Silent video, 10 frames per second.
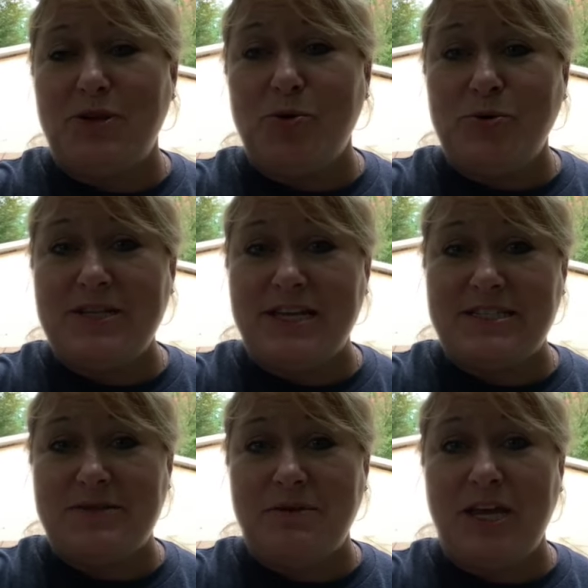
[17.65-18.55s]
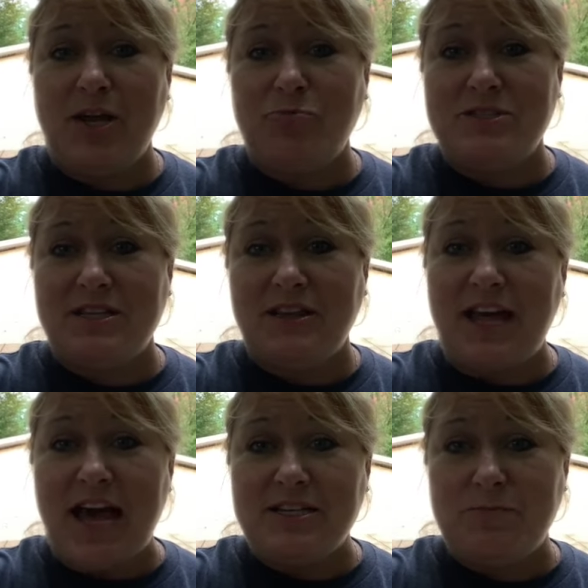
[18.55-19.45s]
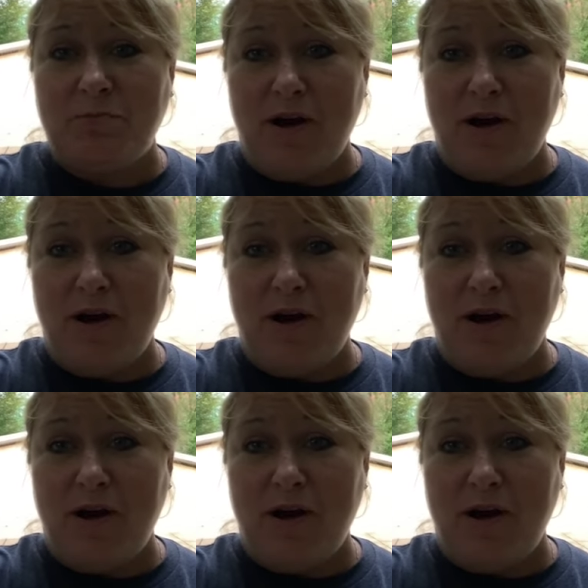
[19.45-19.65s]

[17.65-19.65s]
the Old Testament and was the last